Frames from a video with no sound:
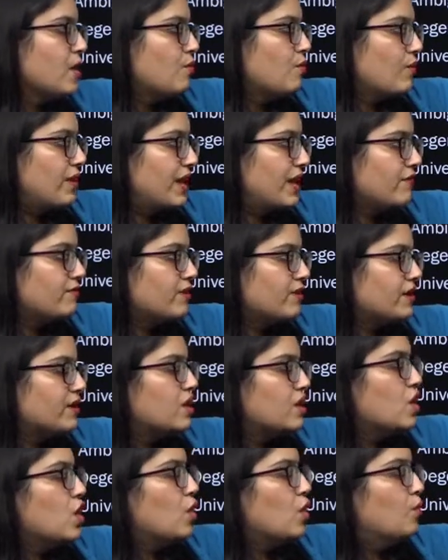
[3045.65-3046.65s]
whenever
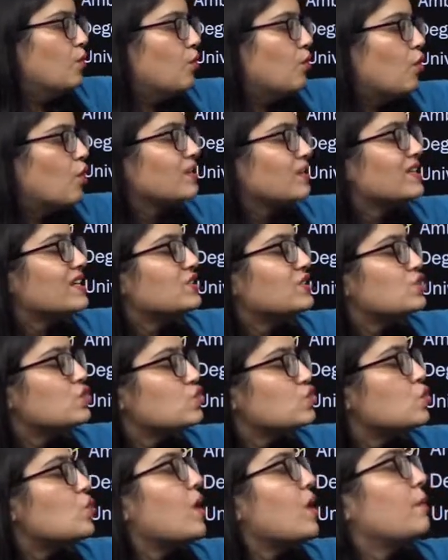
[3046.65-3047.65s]
more than
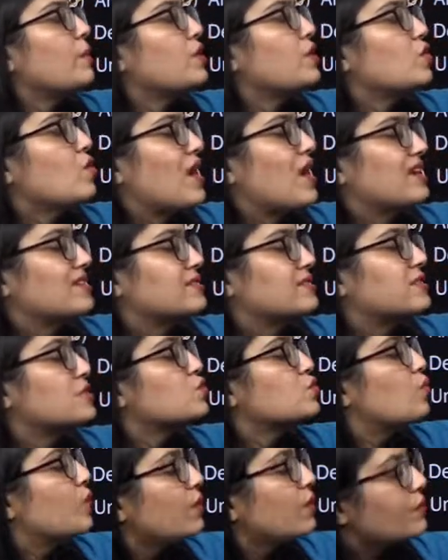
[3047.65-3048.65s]
two amino
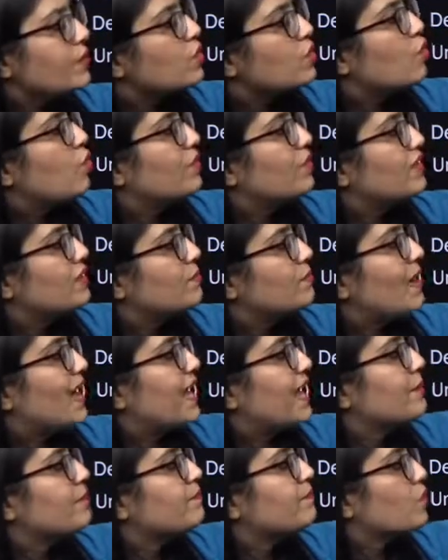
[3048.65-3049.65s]
acids will be coded
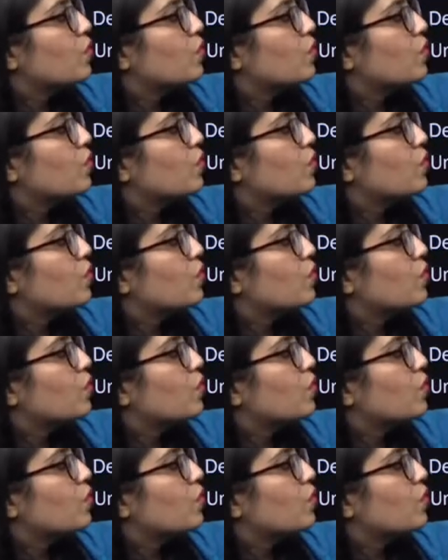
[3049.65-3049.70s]
by